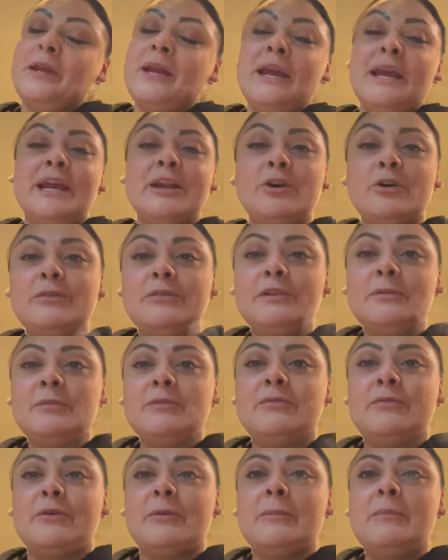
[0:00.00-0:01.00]
And hopefully
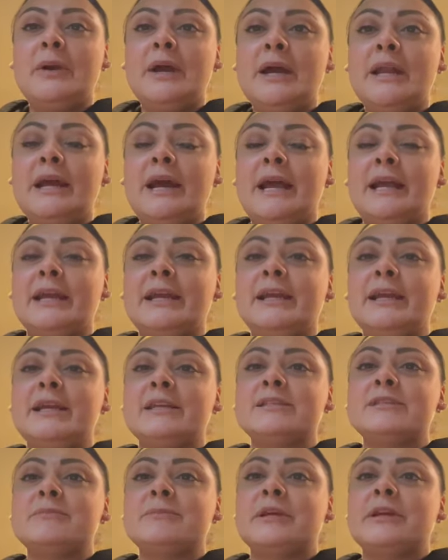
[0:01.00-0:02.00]
before bed, I can
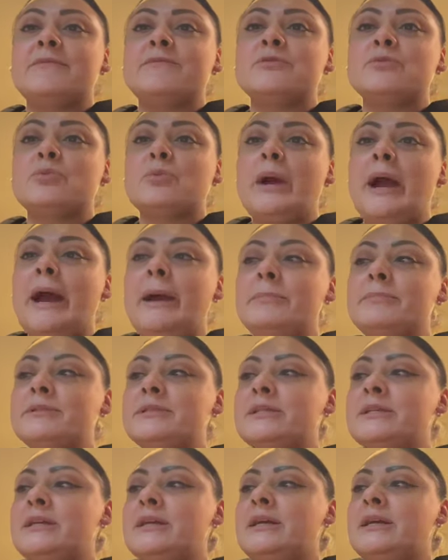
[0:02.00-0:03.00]
get some gifts
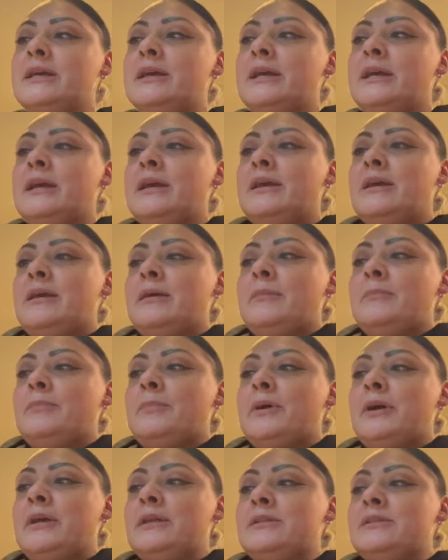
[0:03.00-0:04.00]
wrapped.
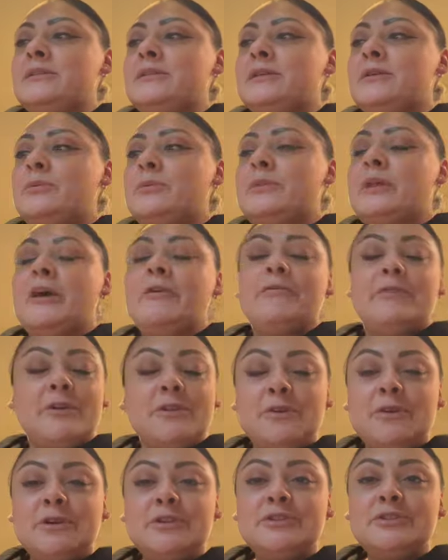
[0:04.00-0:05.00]
But without
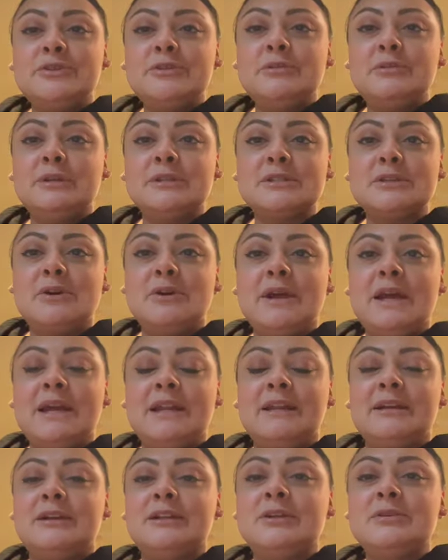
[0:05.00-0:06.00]
further ado, let's go ahead
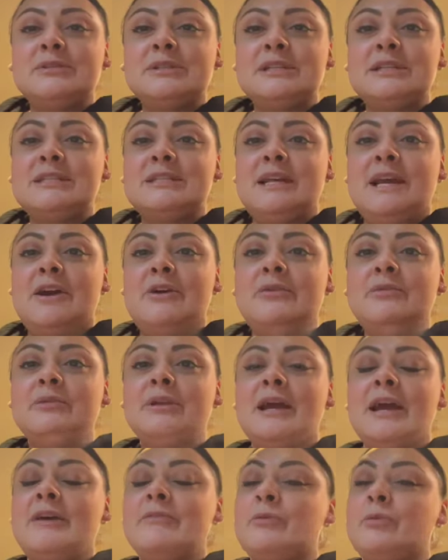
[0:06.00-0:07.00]
and close it down.
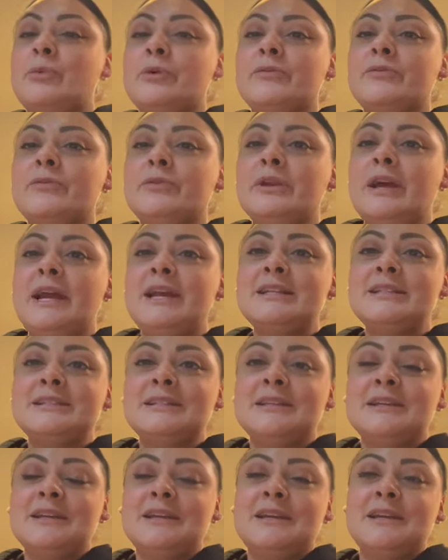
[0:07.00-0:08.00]
Have a wonderful night.
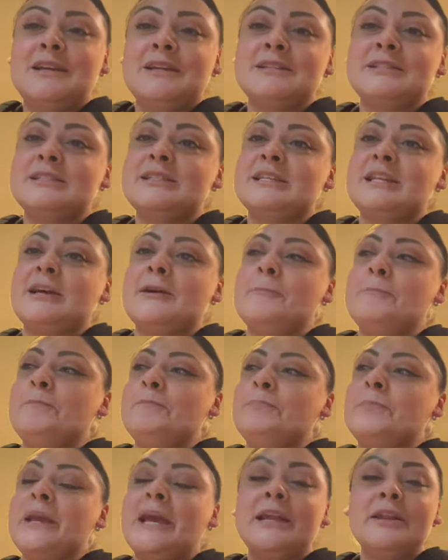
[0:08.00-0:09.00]
It's the
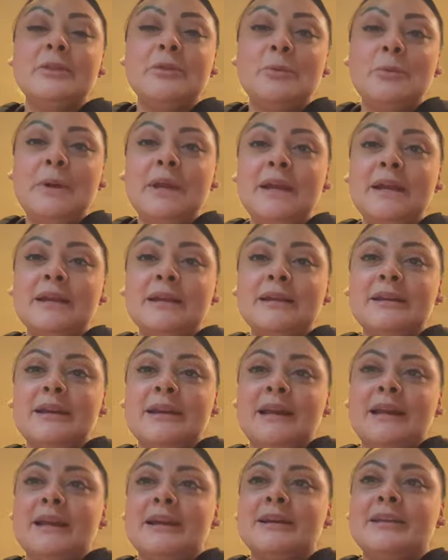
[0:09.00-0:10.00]
end of the week
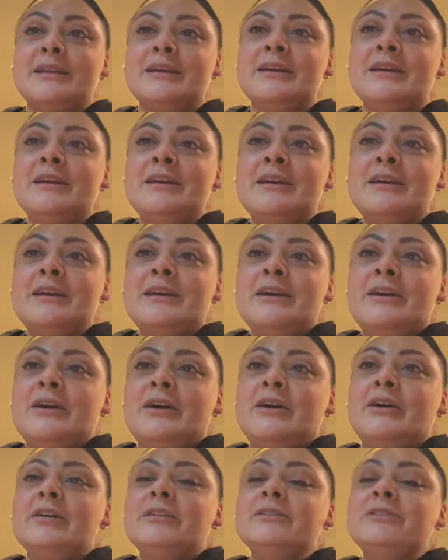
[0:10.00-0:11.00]
and
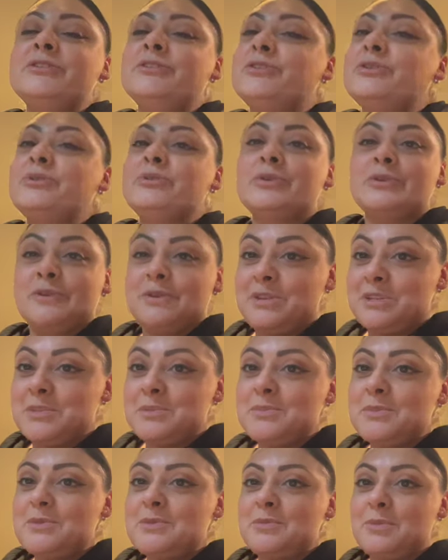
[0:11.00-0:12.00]
on to
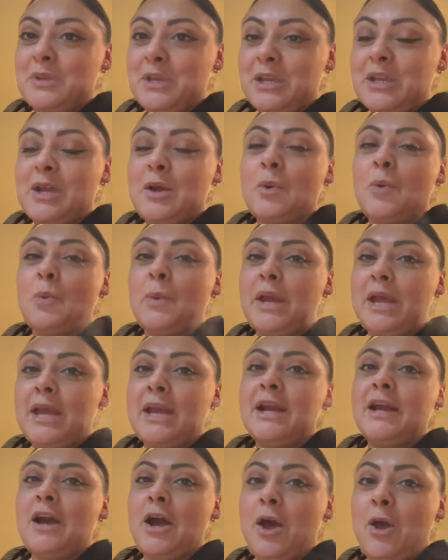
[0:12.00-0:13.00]
Christmas week we
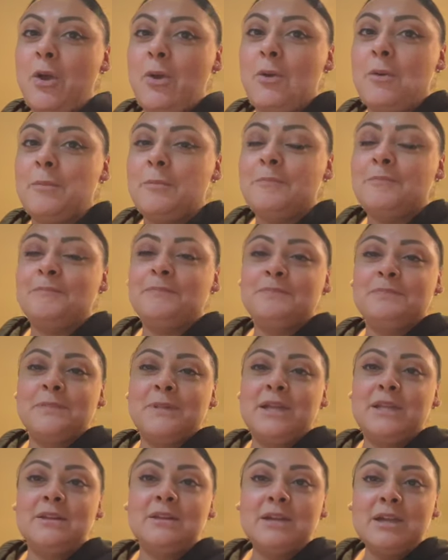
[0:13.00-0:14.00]
go.
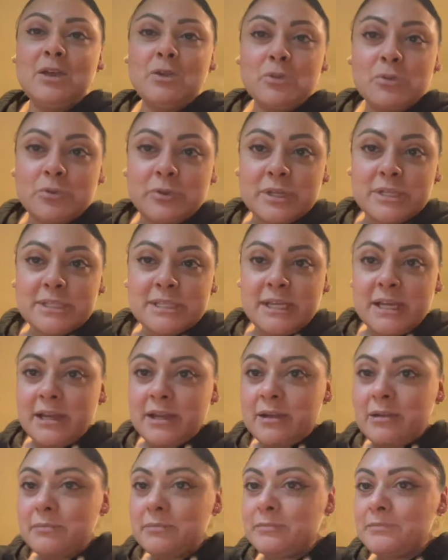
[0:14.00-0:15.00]
And look how greasy I
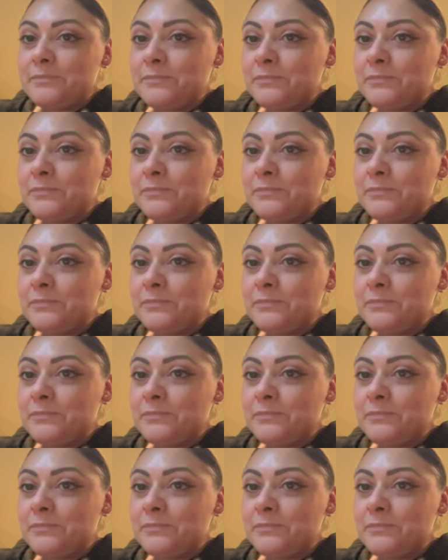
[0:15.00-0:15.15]
am